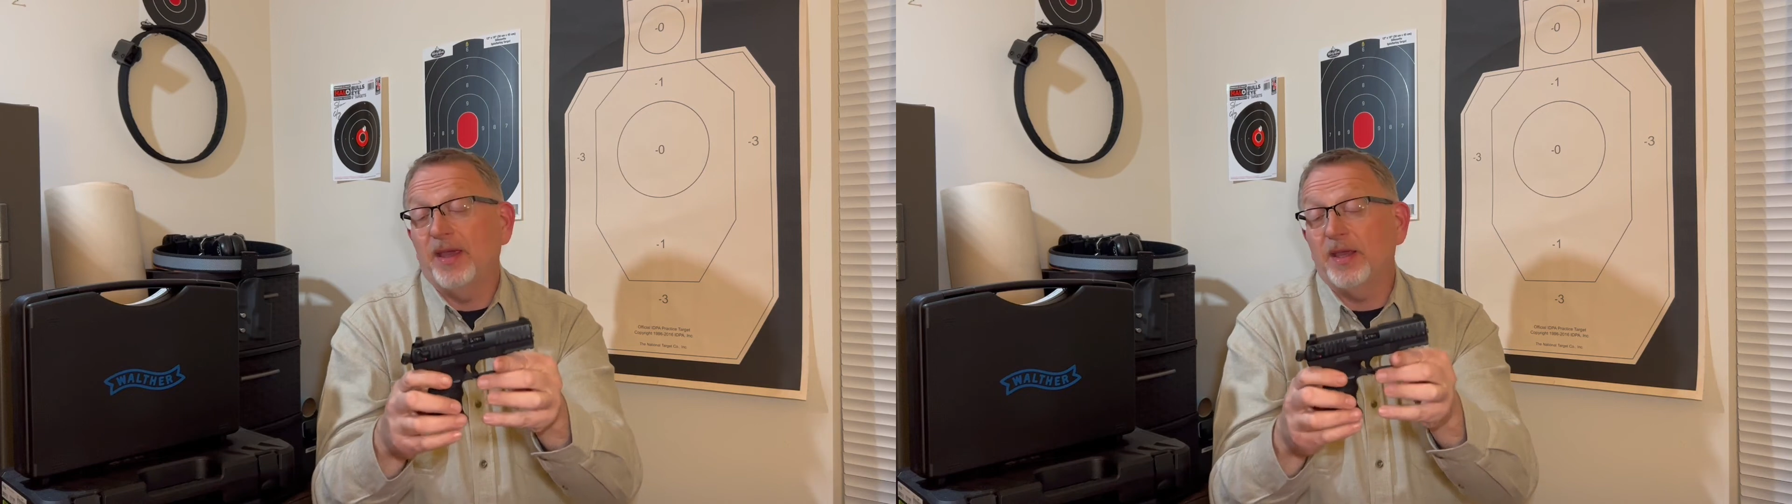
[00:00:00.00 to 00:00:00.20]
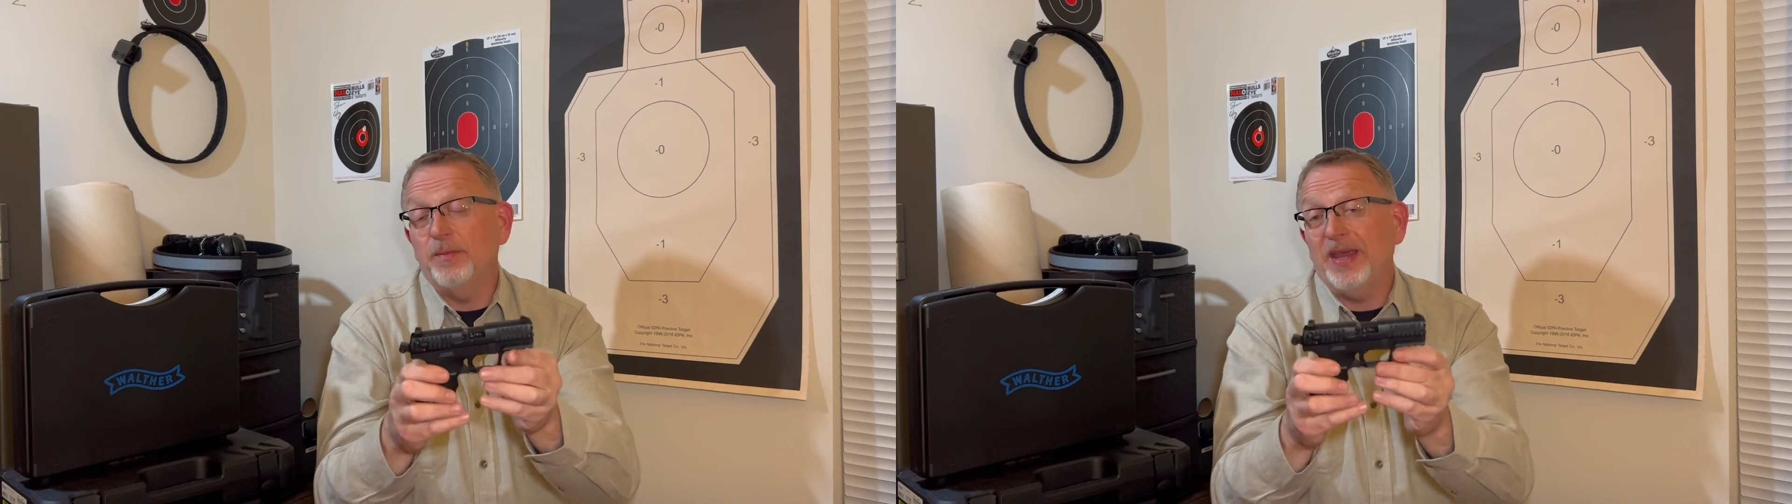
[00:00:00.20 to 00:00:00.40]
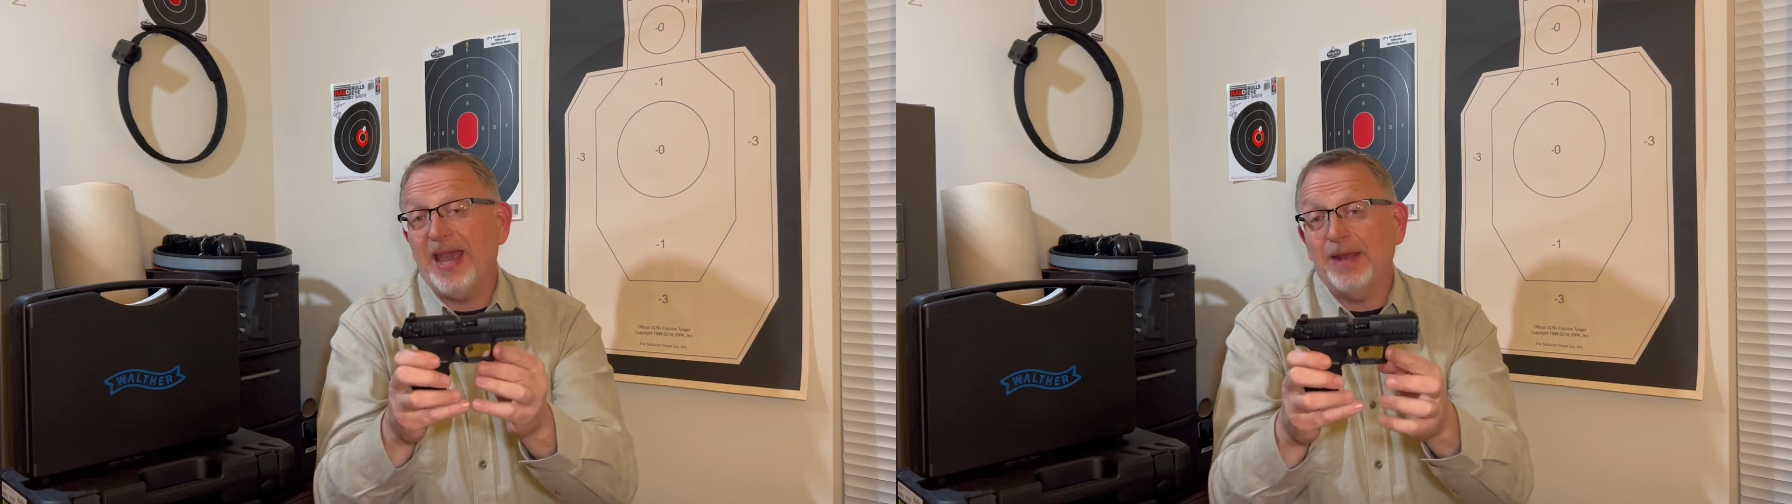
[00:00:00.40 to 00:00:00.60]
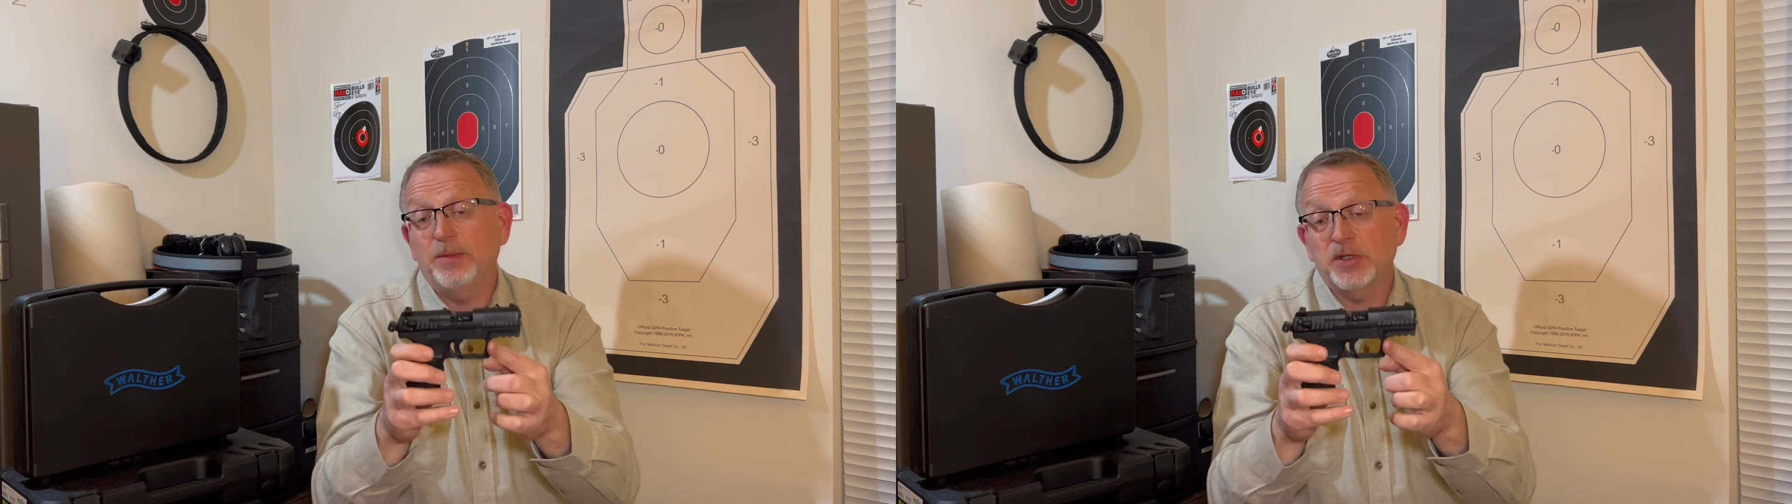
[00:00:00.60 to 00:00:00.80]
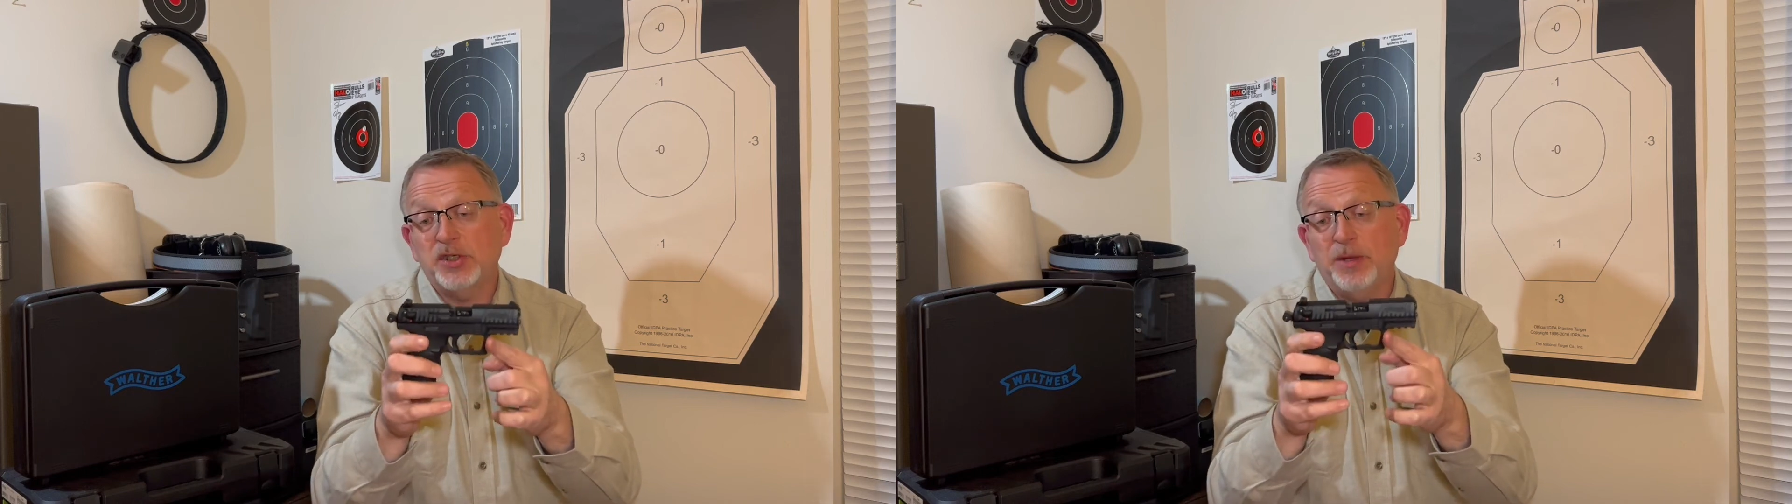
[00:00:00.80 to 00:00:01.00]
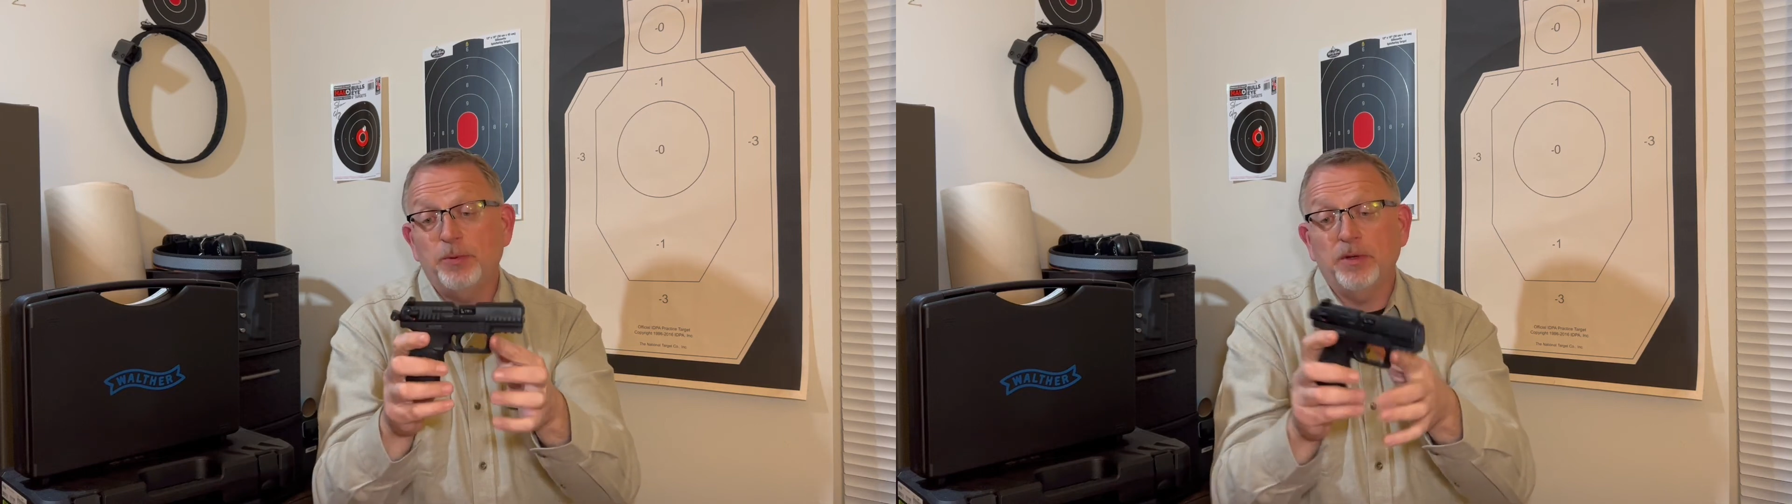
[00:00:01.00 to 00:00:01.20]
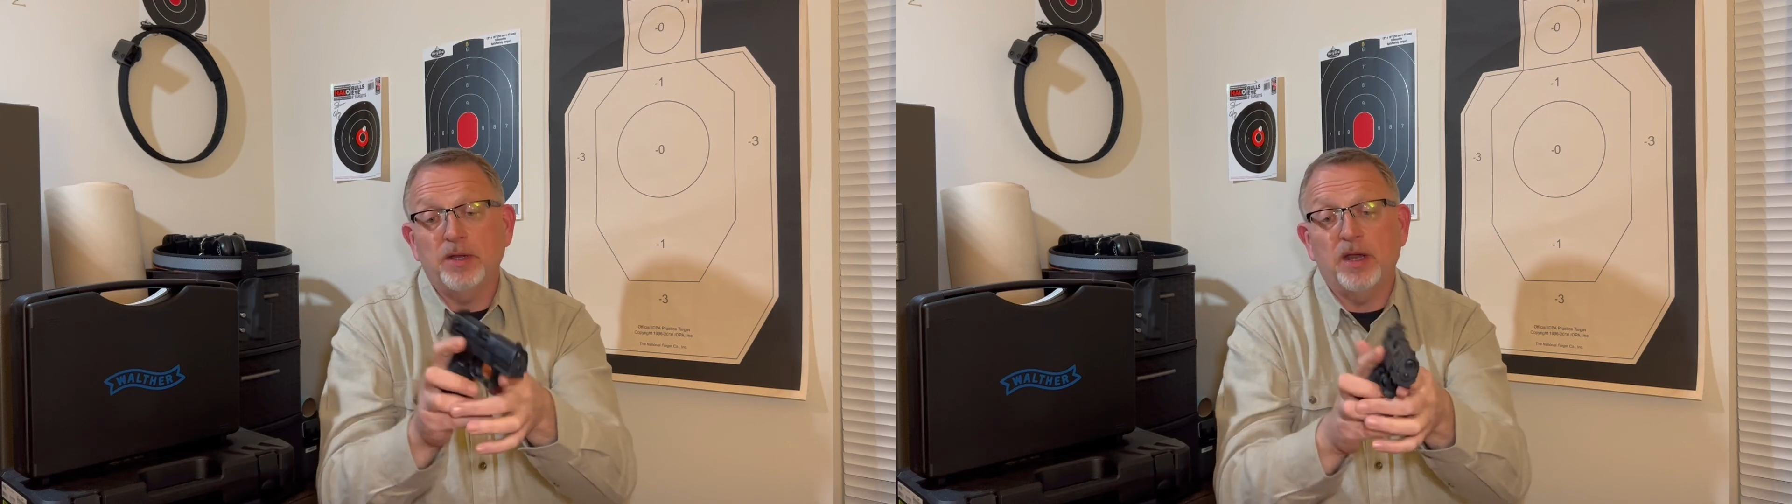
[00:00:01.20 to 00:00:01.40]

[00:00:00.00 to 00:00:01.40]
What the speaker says: It can be had much cheaper.